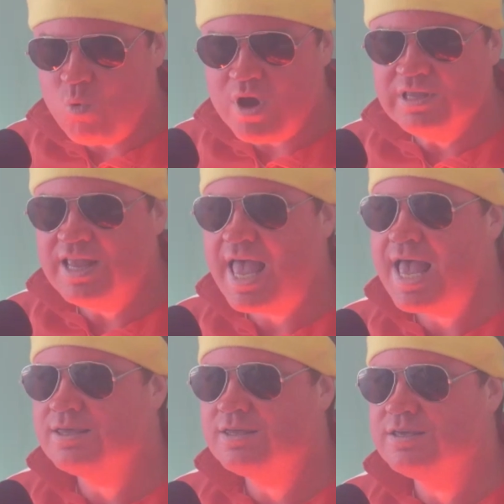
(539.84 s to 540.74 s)
one
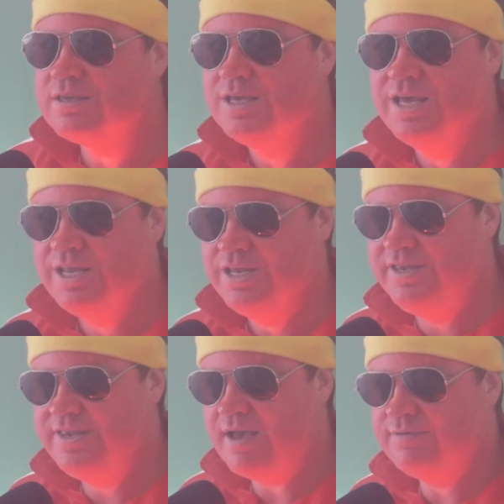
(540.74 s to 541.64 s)
last
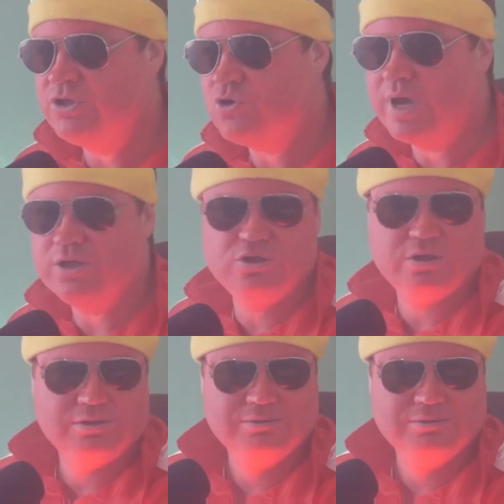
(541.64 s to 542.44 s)
devilish question.